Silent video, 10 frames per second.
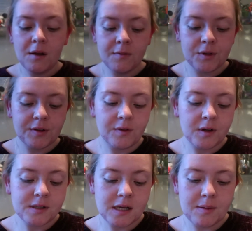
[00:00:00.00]
for the
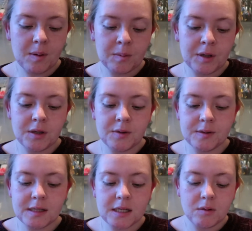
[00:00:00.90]
first step, I'm going to use
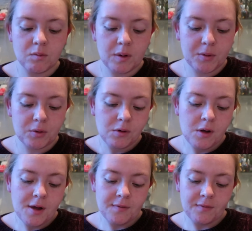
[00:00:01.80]
the Rimmel
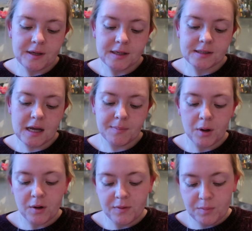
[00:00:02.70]
Fix and
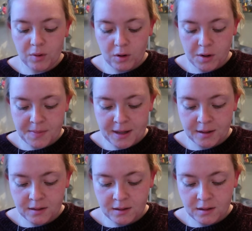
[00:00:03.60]
Perfect
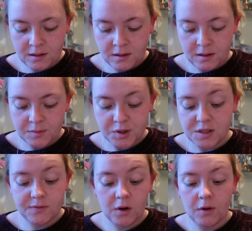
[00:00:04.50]
Primer. She's
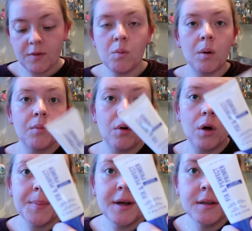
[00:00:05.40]
a 5-in-1
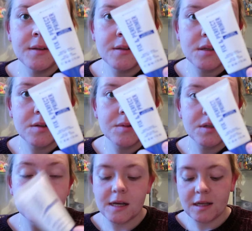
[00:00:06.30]
primer. So I'm
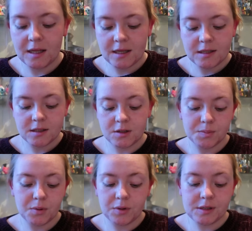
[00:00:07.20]
going to take this and
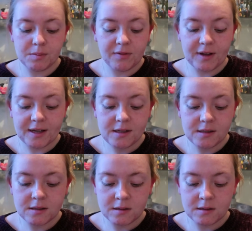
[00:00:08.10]
put this on my face.